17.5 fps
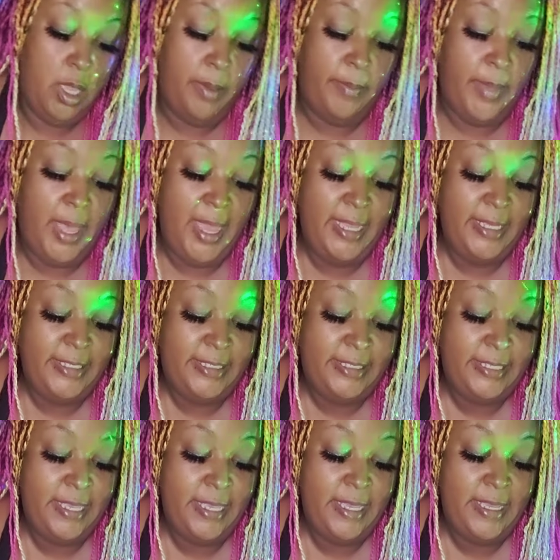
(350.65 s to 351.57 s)
A
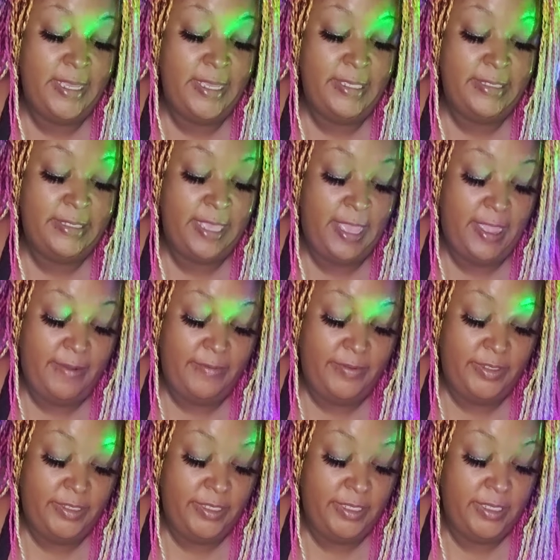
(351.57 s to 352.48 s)
mindset is
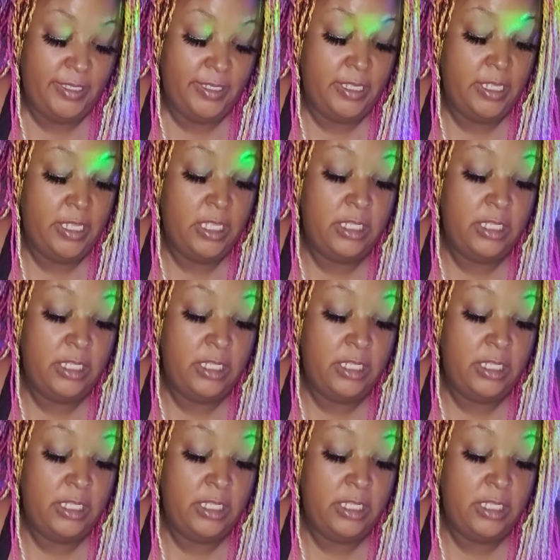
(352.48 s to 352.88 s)
everything.